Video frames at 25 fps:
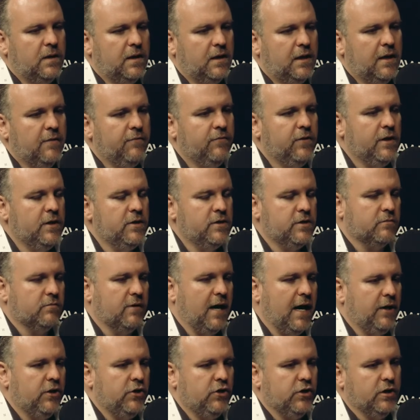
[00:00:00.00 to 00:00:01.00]
giving
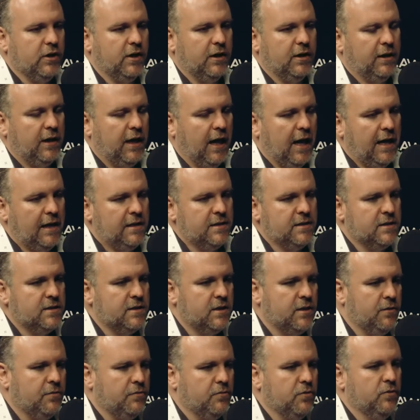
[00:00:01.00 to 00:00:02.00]
direction and guidance
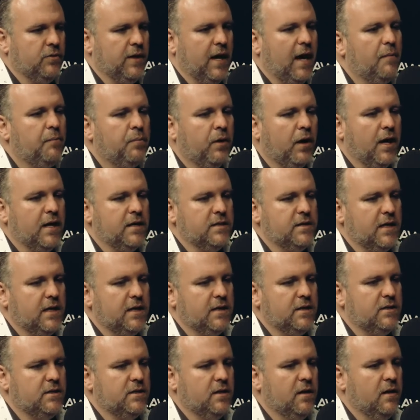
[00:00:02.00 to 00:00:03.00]
through that
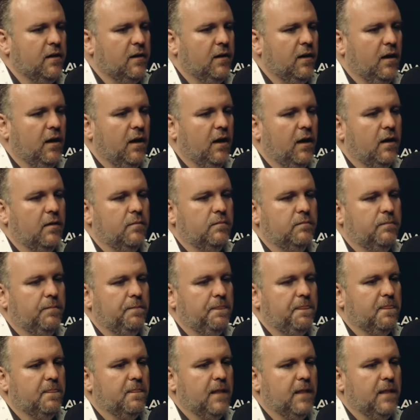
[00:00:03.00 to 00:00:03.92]
process um,